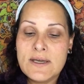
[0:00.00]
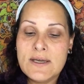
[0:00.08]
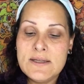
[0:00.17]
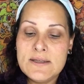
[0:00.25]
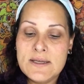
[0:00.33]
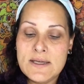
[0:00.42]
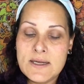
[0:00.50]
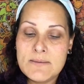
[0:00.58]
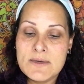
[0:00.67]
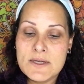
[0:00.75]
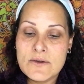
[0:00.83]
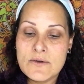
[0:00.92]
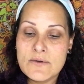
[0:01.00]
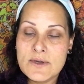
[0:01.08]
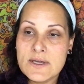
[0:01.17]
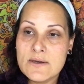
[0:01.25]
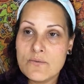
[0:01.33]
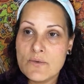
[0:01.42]
And then I'm going to go
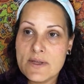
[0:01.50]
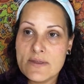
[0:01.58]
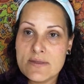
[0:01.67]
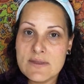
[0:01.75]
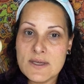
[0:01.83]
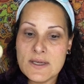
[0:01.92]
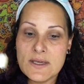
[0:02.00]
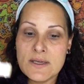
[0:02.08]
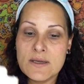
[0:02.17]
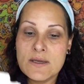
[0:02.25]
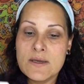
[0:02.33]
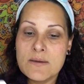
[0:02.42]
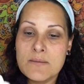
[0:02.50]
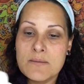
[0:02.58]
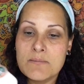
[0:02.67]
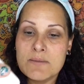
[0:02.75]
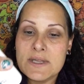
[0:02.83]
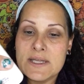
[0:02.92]
in with the
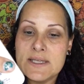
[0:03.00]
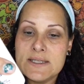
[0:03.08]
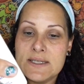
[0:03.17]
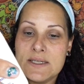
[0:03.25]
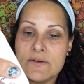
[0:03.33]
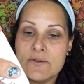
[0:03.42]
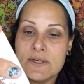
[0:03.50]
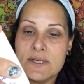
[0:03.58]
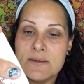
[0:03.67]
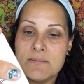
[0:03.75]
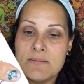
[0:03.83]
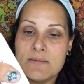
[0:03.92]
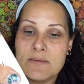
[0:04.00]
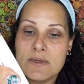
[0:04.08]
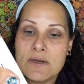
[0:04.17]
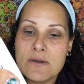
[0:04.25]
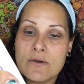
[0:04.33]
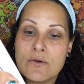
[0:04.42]
blending cream
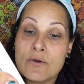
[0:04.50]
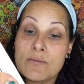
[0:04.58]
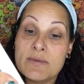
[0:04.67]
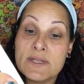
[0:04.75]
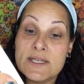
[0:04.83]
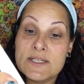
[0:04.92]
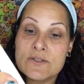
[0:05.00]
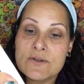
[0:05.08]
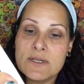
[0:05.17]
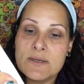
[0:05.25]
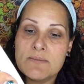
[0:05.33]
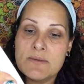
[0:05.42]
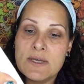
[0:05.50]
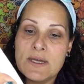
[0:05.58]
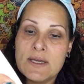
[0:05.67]
or bleach cream,